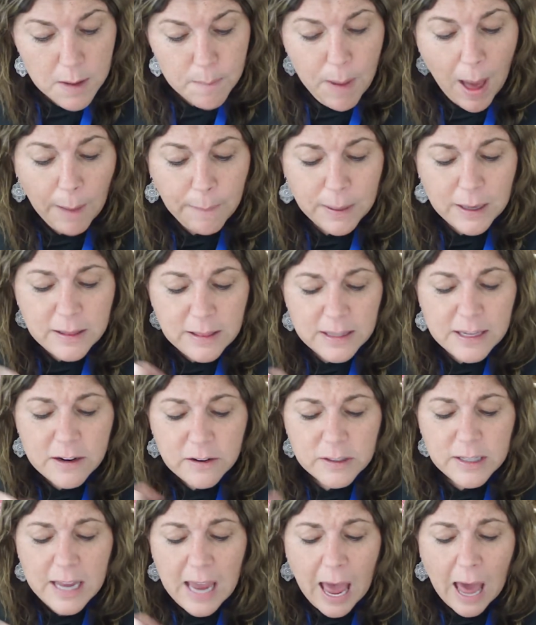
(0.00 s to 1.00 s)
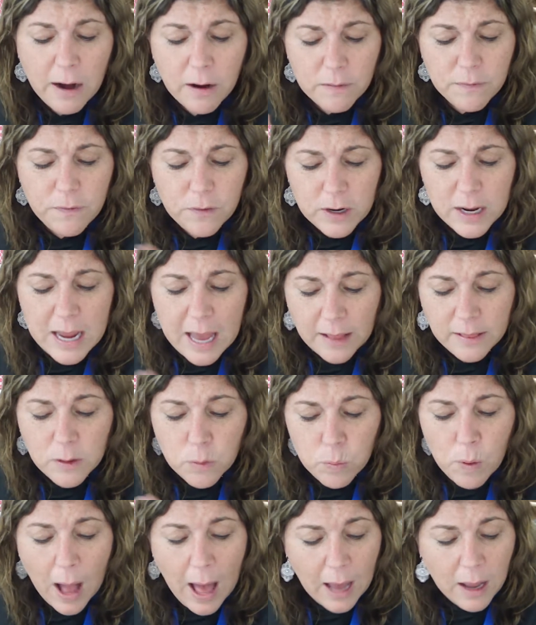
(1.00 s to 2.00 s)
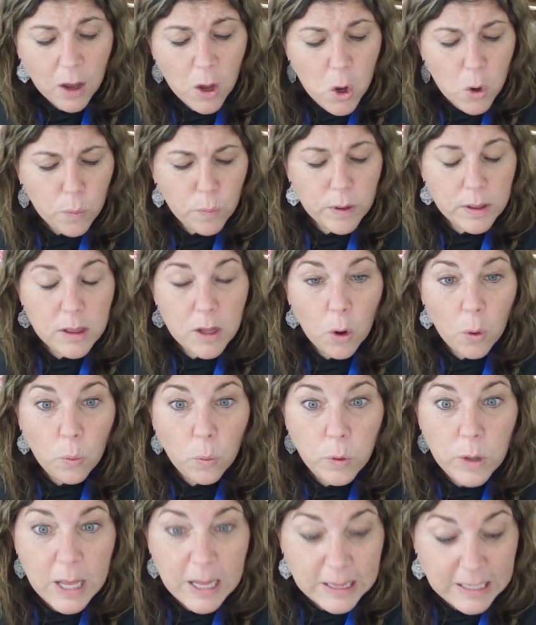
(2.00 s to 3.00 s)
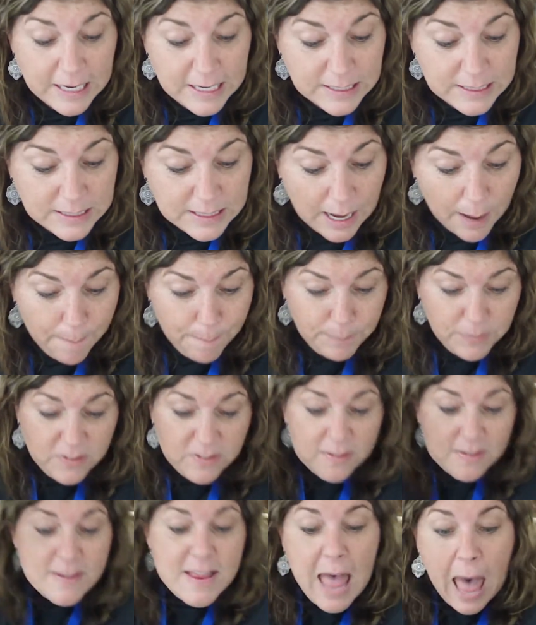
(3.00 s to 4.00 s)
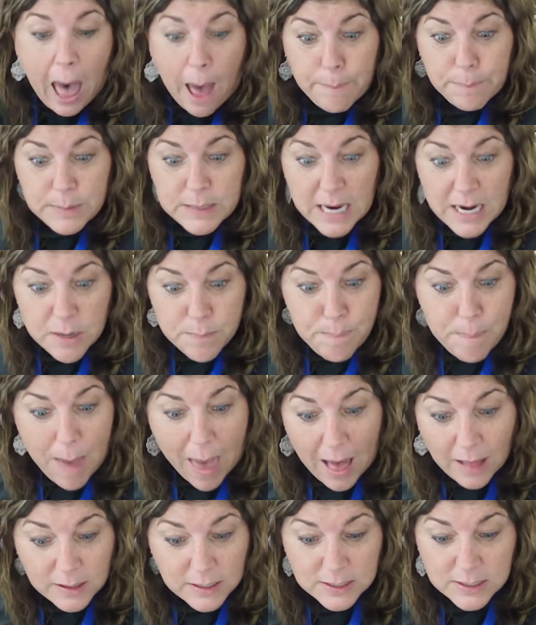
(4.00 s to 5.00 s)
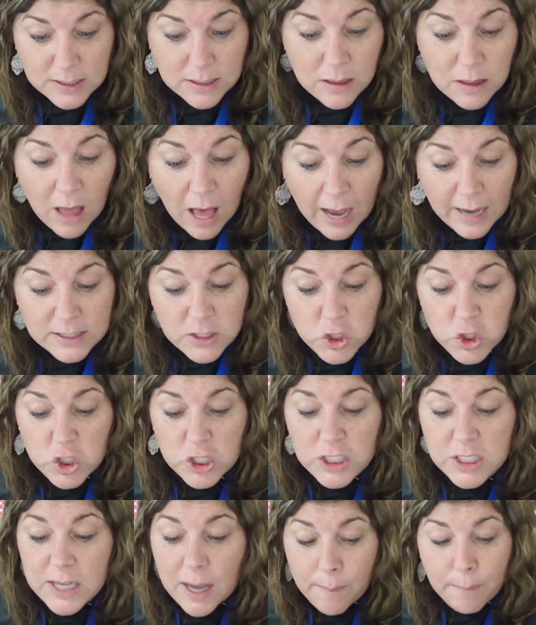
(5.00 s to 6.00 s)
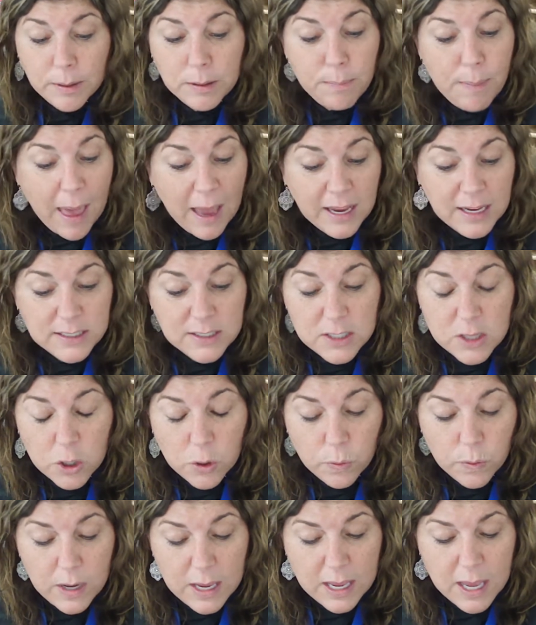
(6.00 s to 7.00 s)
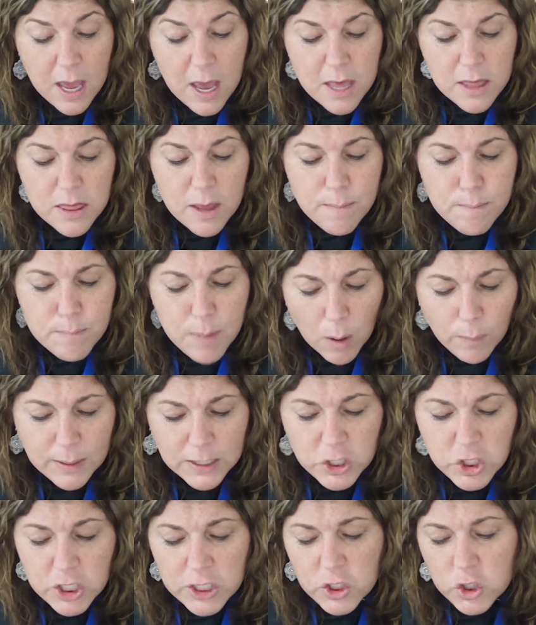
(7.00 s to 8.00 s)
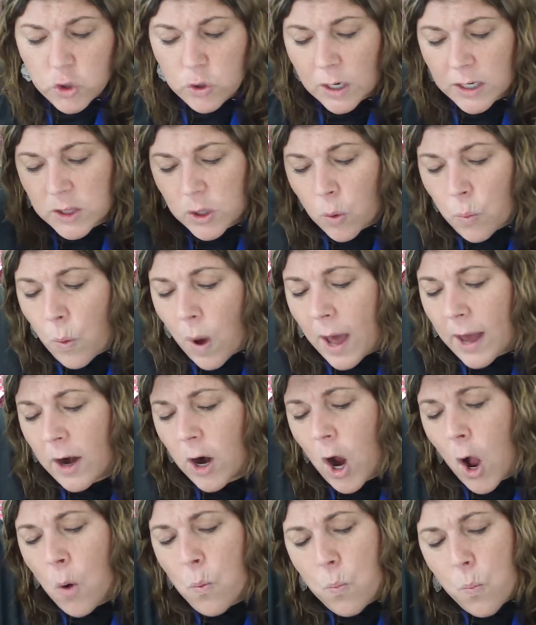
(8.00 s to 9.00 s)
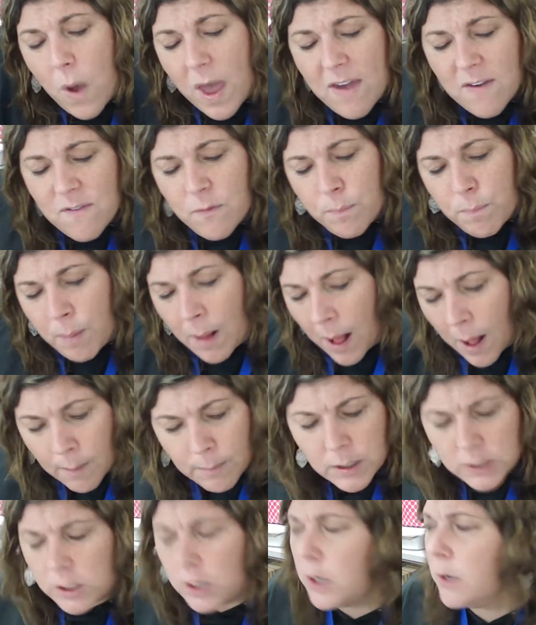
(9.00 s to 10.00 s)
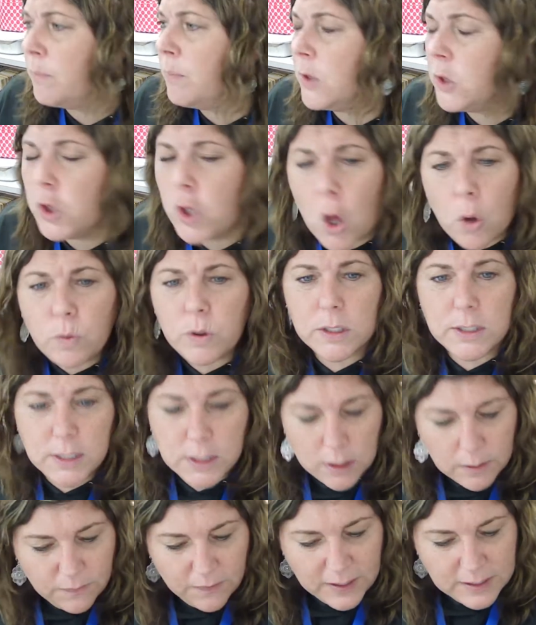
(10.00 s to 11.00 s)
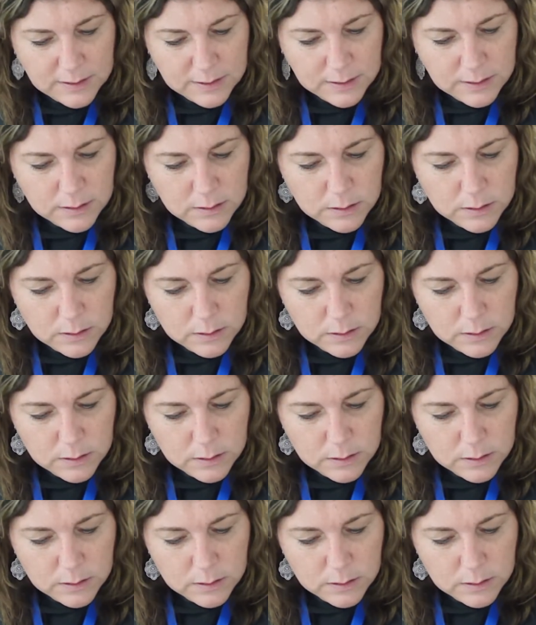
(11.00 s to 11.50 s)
Poppy nearly had her footing on the rock when the lily stem snapped and balance lost. She tumbled back into the creek. The moment she struck the water, a wave pummeled her below the surface.